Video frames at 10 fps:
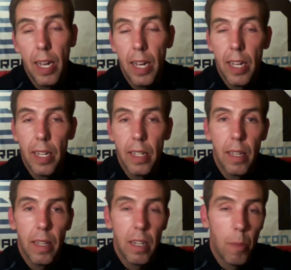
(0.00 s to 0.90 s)
and
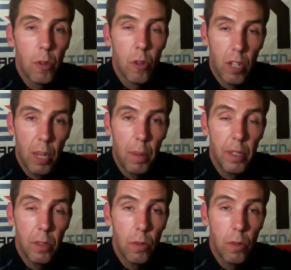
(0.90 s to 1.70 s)
the numbers aren't coming to you.